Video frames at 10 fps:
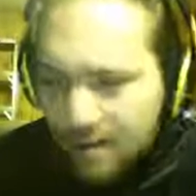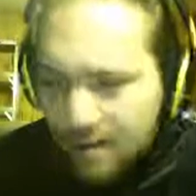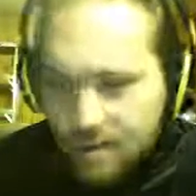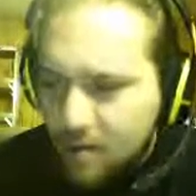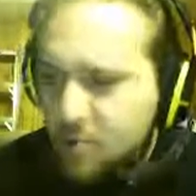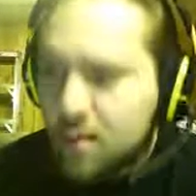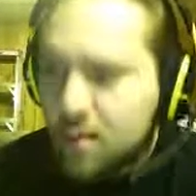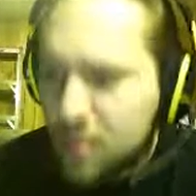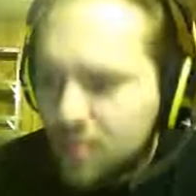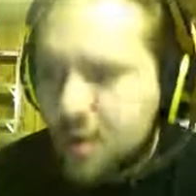Don't
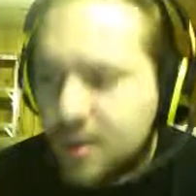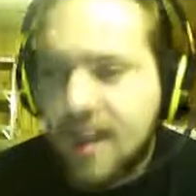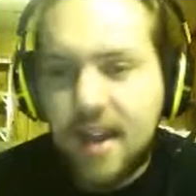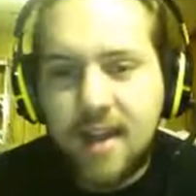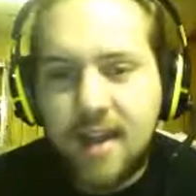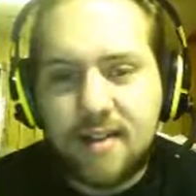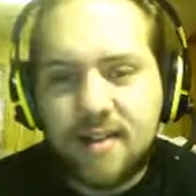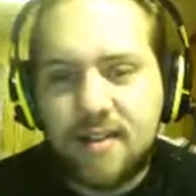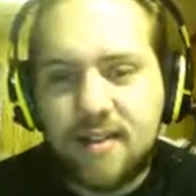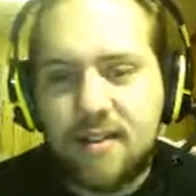do that.
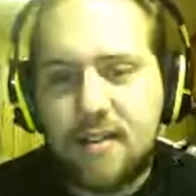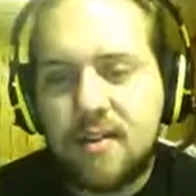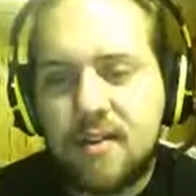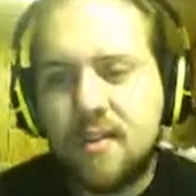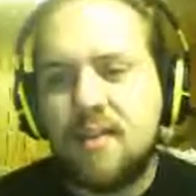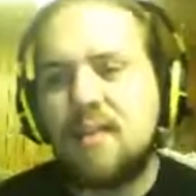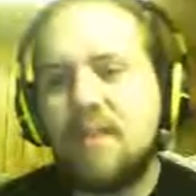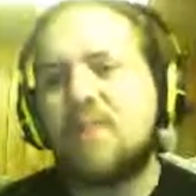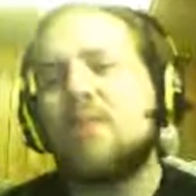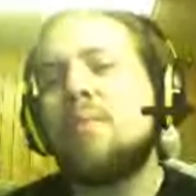
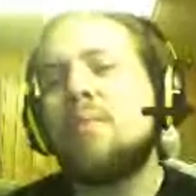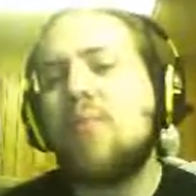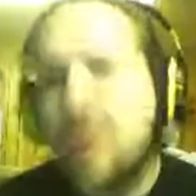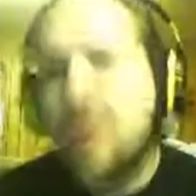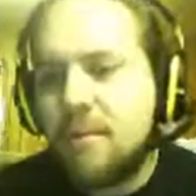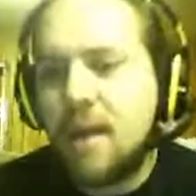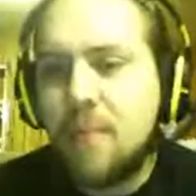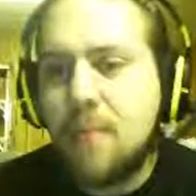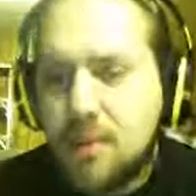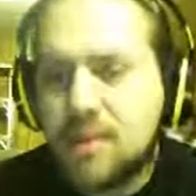Don't play with my
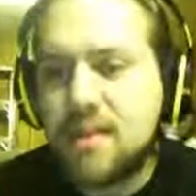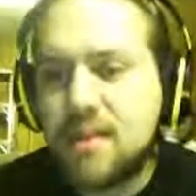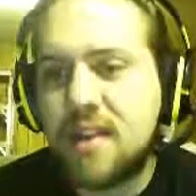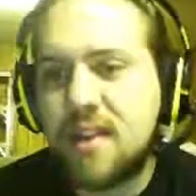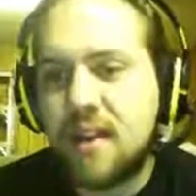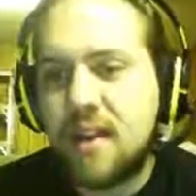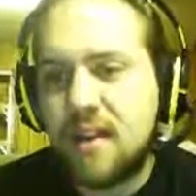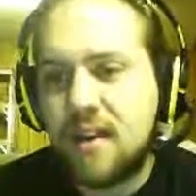emotions like that.